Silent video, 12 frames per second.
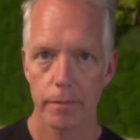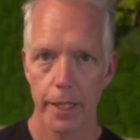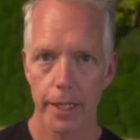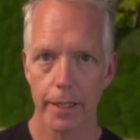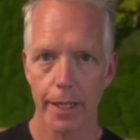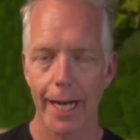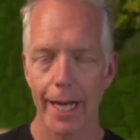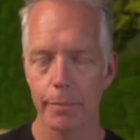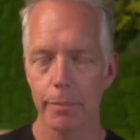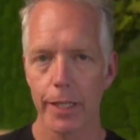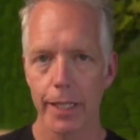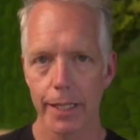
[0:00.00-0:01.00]
Right? I
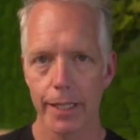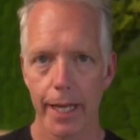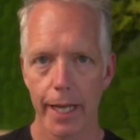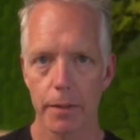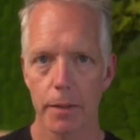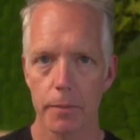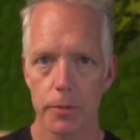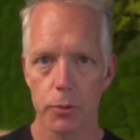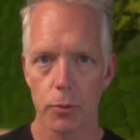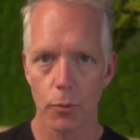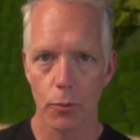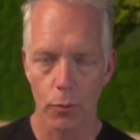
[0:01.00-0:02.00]
play that
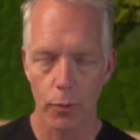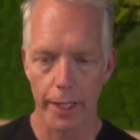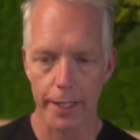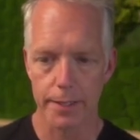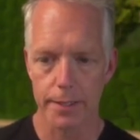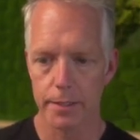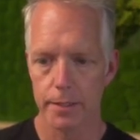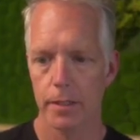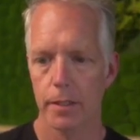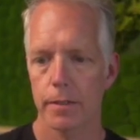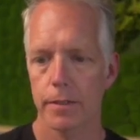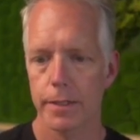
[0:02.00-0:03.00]
twice.
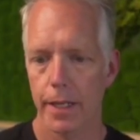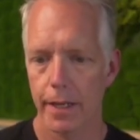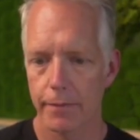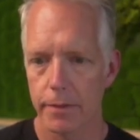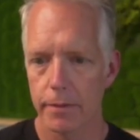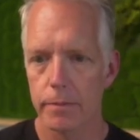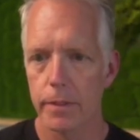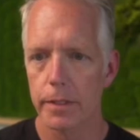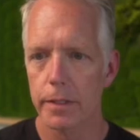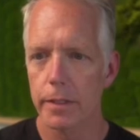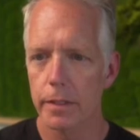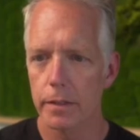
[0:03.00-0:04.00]
Does it have it
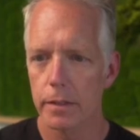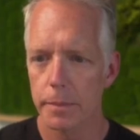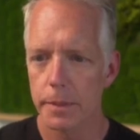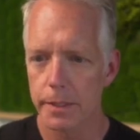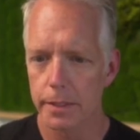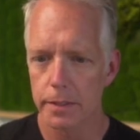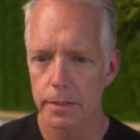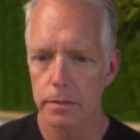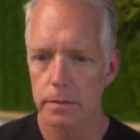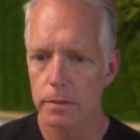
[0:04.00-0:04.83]
written there? Let me see.